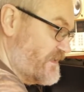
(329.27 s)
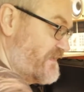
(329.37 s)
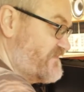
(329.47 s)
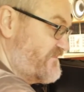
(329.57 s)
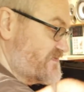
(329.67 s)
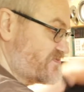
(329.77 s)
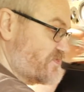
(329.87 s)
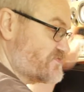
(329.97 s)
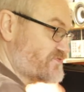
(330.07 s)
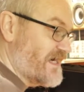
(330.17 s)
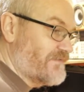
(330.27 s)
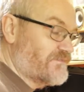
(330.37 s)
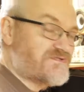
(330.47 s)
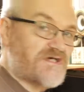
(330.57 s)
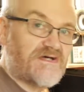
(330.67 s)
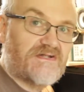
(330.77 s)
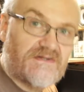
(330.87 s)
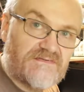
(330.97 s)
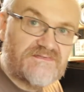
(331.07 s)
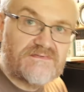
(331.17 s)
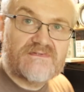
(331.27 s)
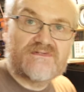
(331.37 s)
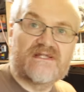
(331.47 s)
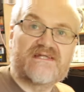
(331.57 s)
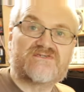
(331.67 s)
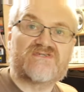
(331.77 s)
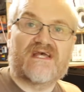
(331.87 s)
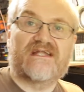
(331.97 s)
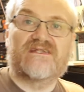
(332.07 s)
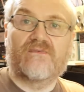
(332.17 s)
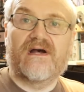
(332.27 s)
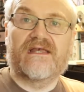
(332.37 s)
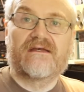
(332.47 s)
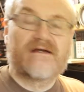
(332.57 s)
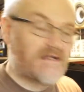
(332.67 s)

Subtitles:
even if it turns round, the lead doesn't get in the way.